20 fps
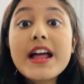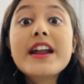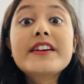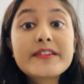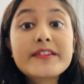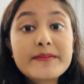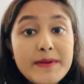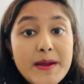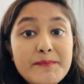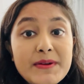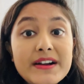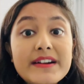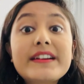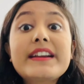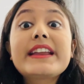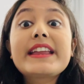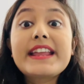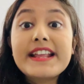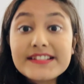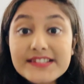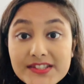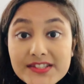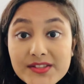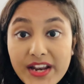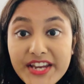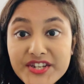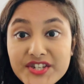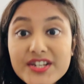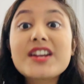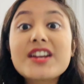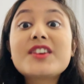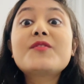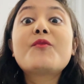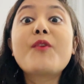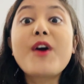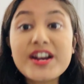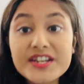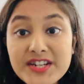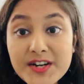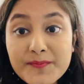Remember, insulation,
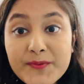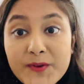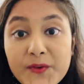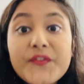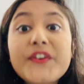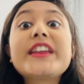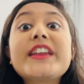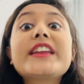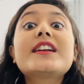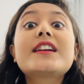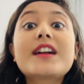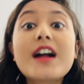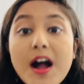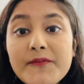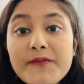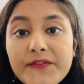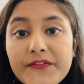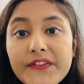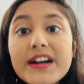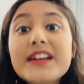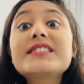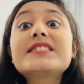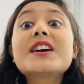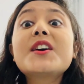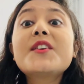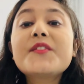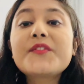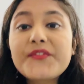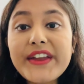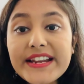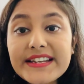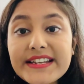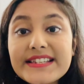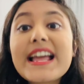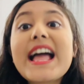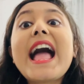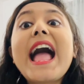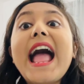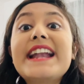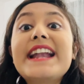waterproofing, comfort, fit
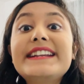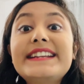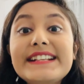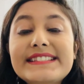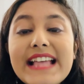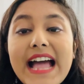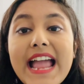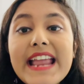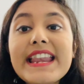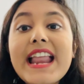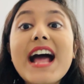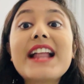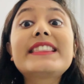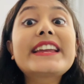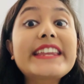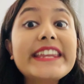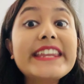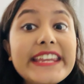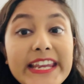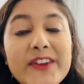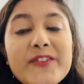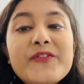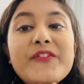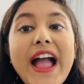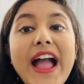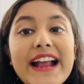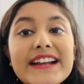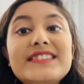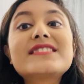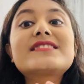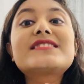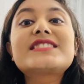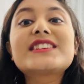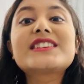and design are the key factors to